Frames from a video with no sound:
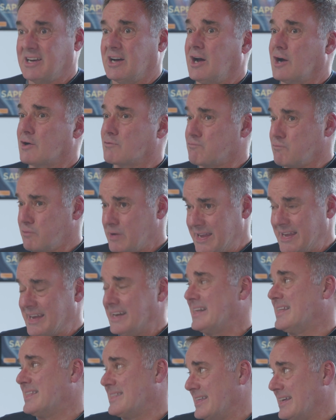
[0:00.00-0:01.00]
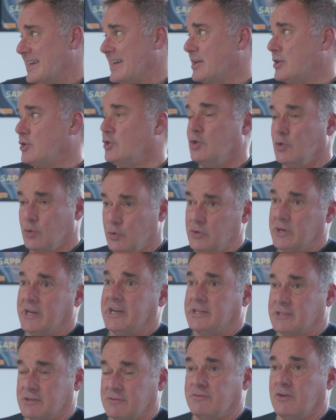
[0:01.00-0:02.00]
I really think you
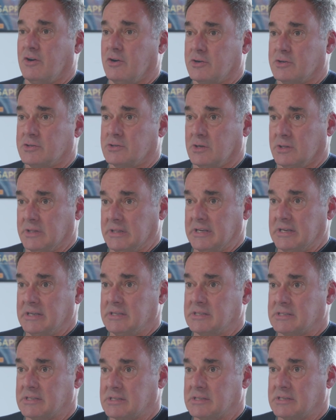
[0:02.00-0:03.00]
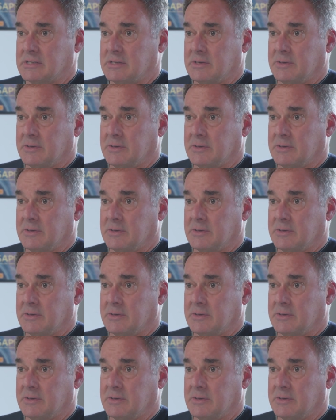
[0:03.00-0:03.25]
need to focus on this.